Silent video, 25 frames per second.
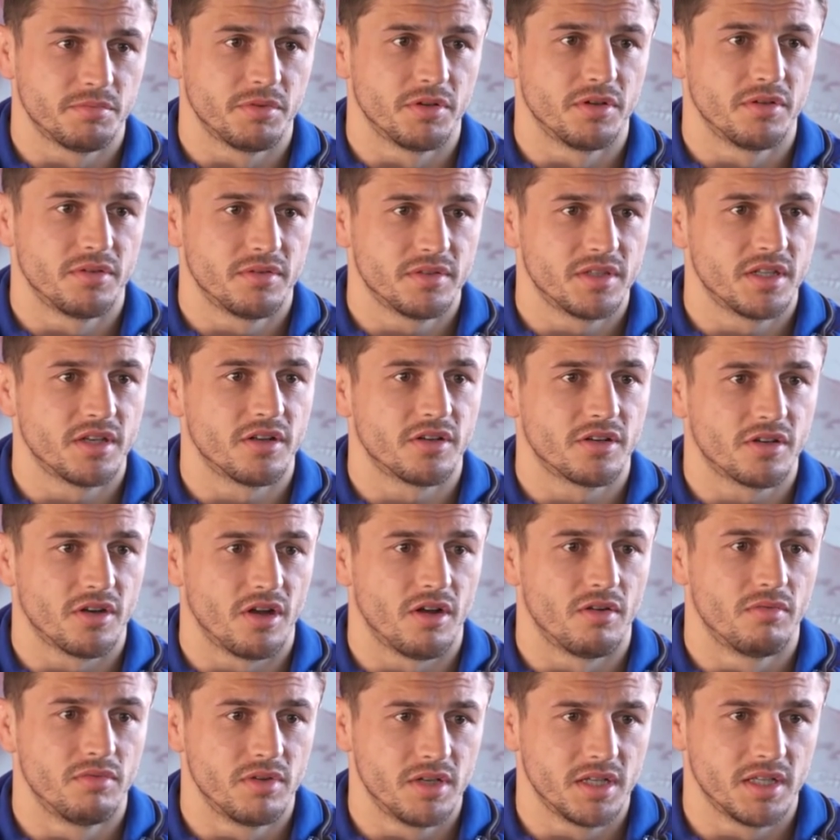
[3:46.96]
but you know got
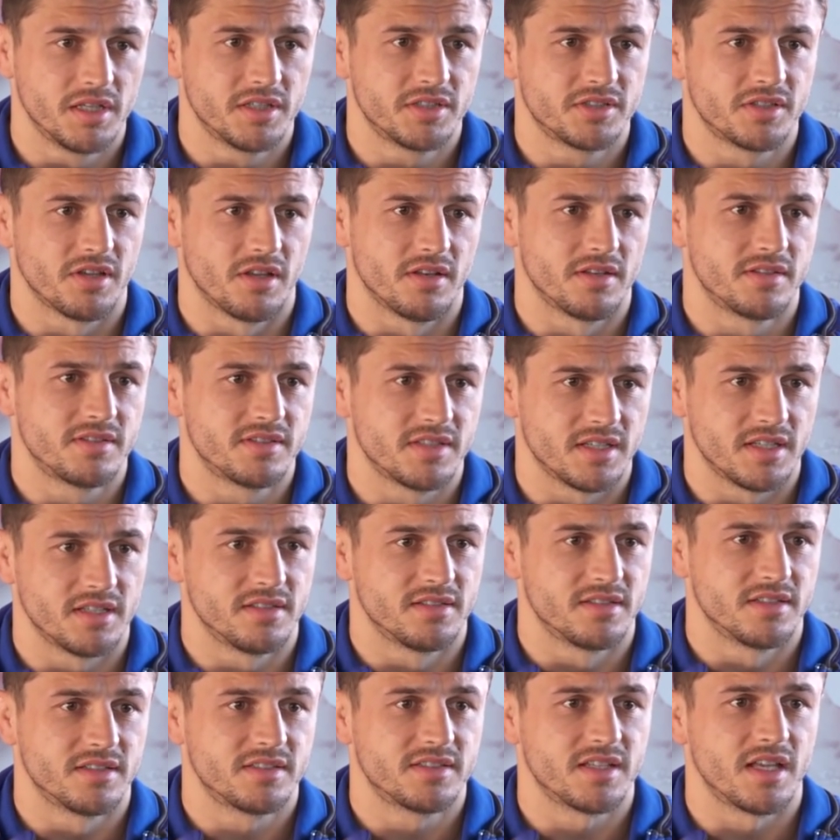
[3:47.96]
a really solid
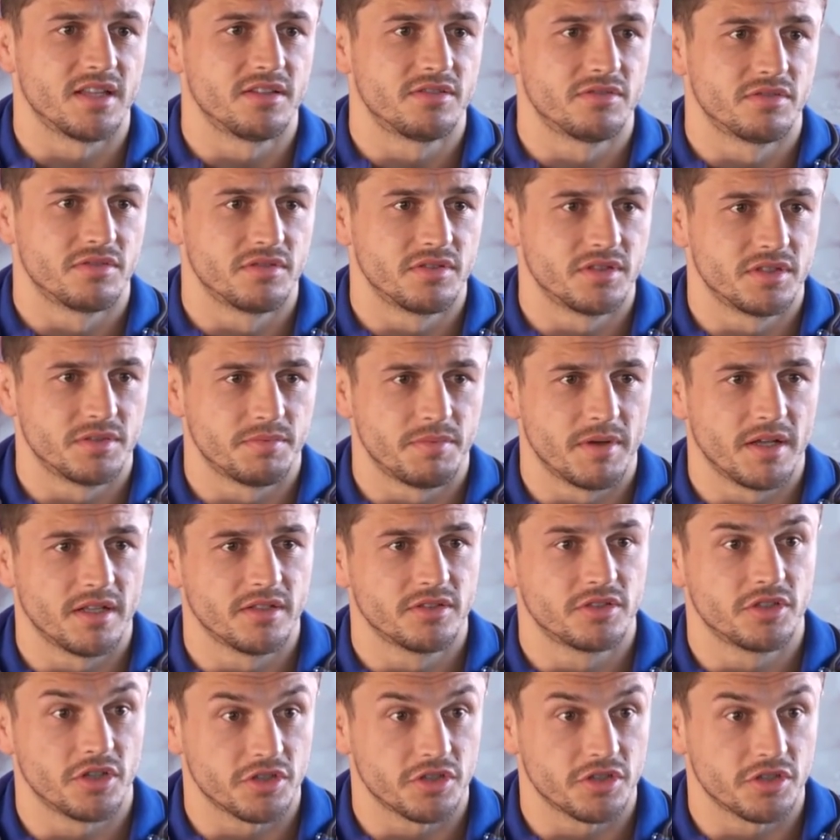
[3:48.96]
season at centre under his belt.